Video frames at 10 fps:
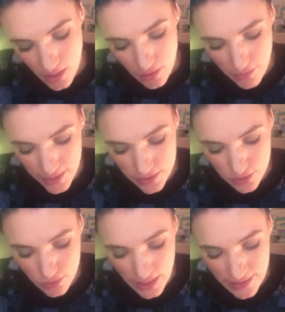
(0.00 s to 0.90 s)
Right,
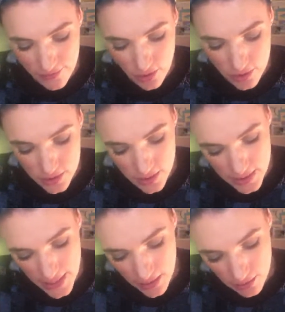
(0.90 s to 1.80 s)
so I've got to the
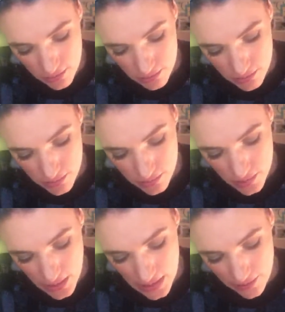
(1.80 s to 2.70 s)
tail
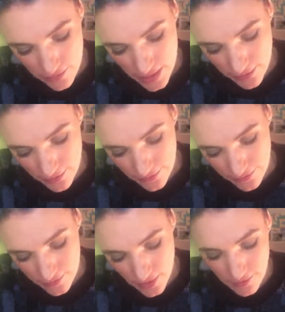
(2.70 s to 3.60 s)
and I've run out
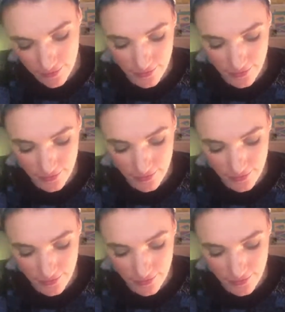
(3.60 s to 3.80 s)
of